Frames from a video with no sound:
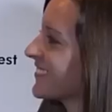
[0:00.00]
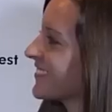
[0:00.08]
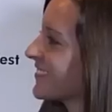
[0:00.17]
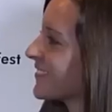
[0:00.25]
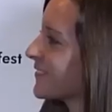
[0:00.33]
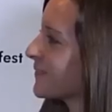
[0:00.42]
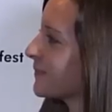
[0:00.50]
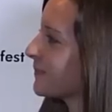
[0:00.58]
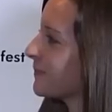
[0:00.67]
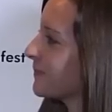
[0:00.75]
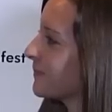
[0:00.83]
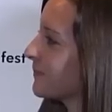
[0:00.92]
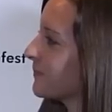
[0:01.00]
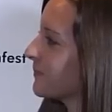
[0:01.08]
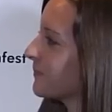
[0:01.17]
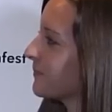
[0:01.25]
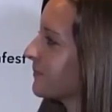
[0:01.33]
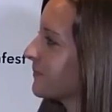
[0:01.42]

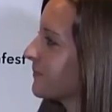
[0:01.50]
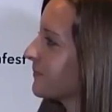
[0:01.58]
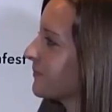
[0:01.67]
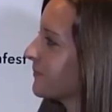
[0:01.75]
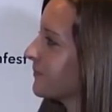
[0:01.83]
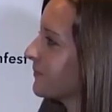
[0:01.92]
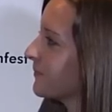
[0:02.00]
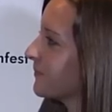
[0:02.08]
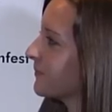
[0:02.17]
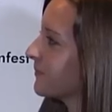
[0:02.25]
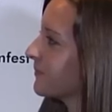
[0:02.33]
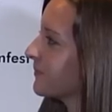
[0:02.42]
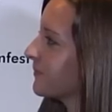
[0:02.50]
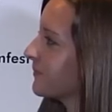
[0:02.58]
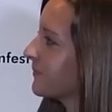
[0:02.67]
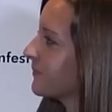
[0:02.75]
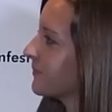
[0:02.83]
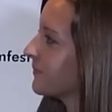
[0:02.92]

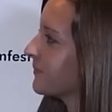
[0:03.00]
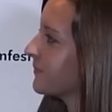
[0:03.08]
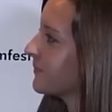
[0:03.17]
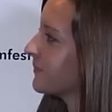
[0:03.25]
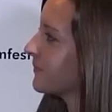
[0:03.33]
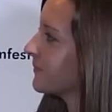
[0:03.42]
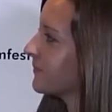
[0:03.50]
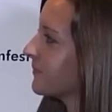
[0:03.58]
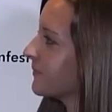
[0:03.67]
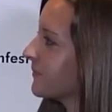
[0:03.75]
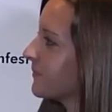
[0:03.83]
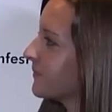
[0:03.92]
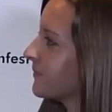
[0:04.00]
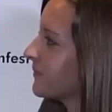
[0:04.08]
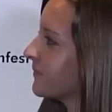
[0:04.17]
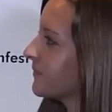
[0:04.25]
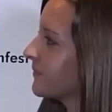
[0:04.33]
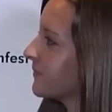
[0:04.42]

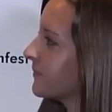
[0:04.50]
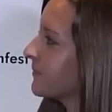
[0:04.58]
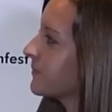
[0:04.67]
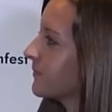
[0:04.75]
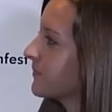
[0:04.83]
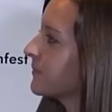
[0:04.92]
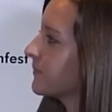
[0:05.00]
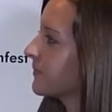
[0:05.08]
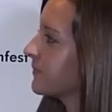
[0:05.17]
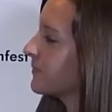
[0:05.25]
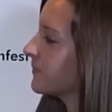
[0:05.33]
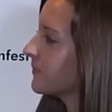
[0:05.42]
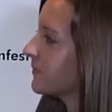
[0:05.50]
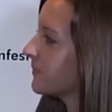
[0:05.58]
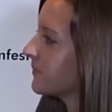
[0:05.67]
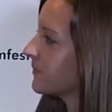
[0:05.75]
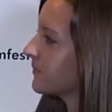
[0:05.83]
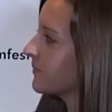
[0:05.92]

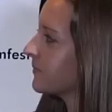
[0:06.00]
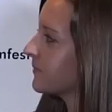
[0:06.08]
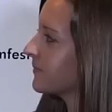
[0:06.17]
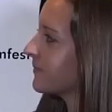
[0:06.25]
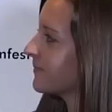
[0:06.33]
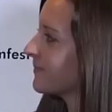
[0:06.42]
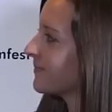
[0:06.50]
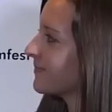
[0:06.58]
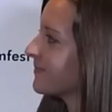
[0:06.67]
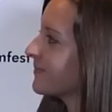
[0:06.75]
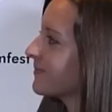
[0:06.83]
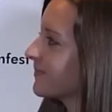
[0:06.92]
This person isn't speaking.